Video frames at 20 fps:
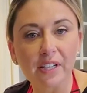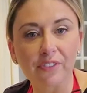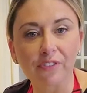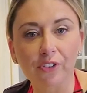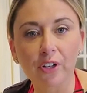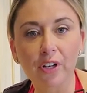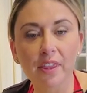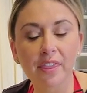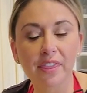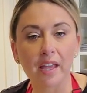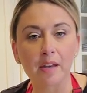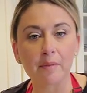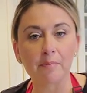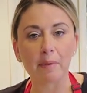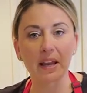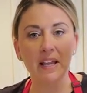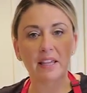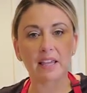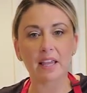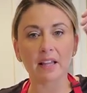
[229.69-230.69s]
different than
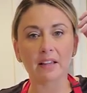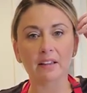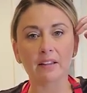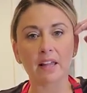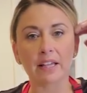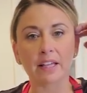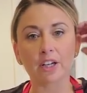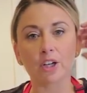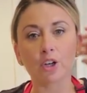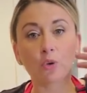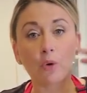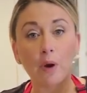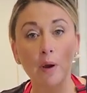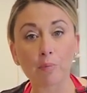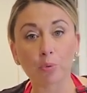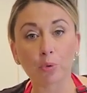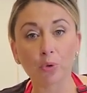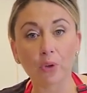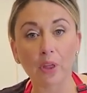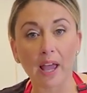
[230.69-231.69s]
making like a creme
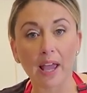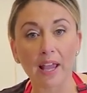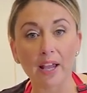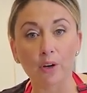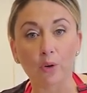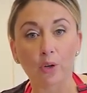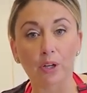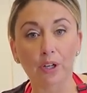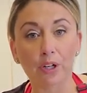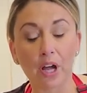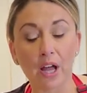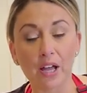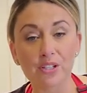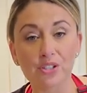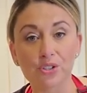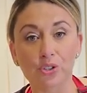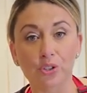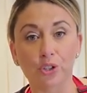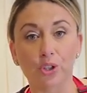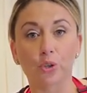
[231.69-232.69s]
brulee or a
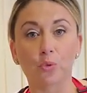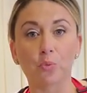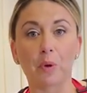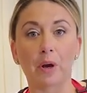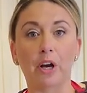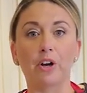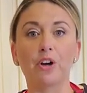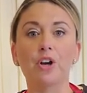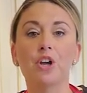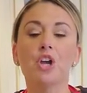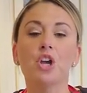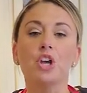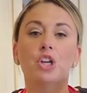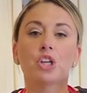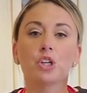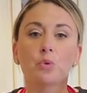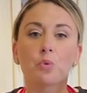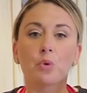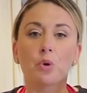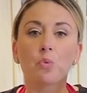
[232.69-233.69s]
custard where
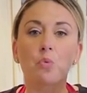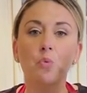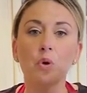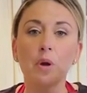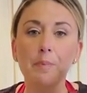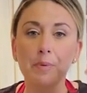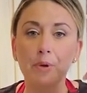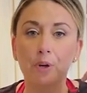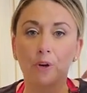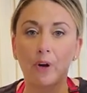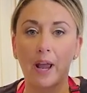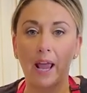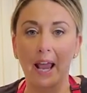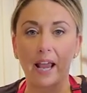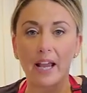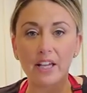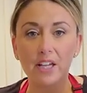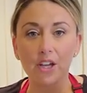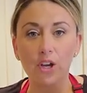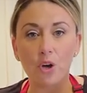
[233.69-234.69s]
you would whip your
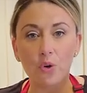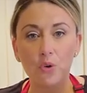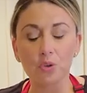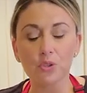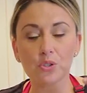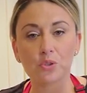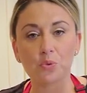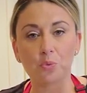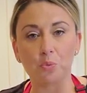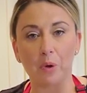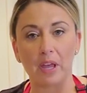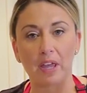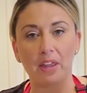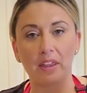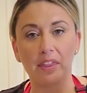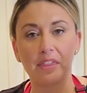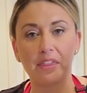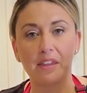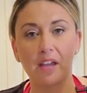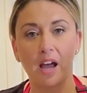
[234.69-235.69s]
egg yolks
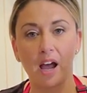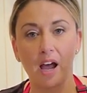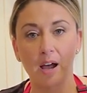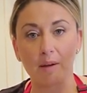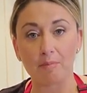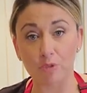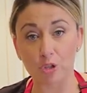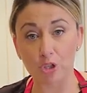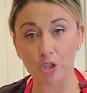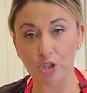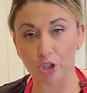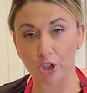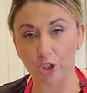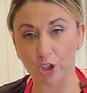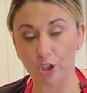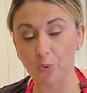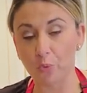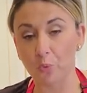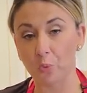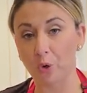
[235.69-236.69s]
with the
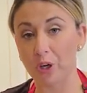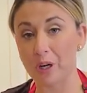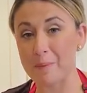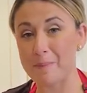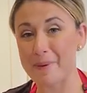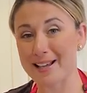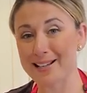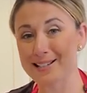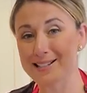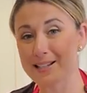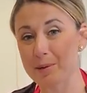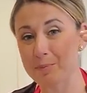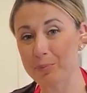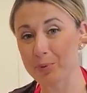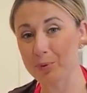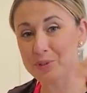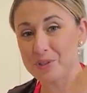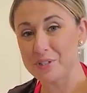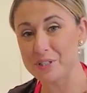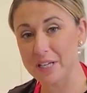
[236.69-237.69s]
sugar. We're gonna make a
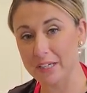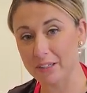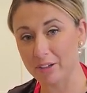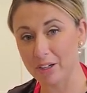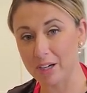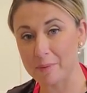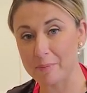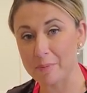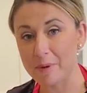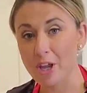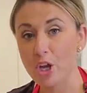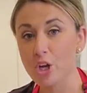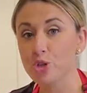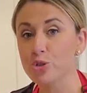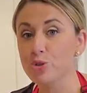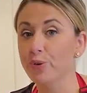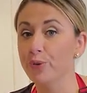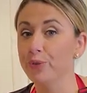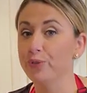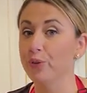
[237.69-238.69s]
simple syrup
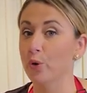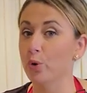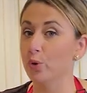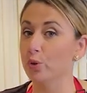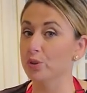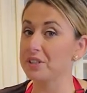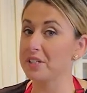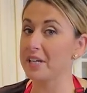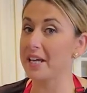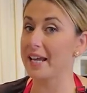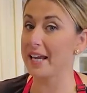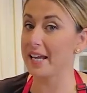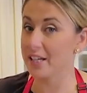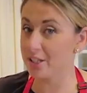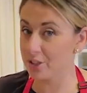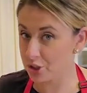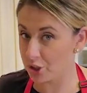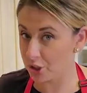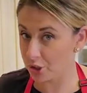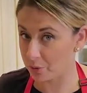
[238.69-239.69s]
to fold
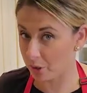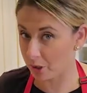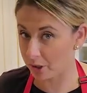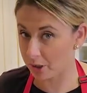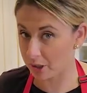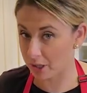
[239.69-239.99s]
into our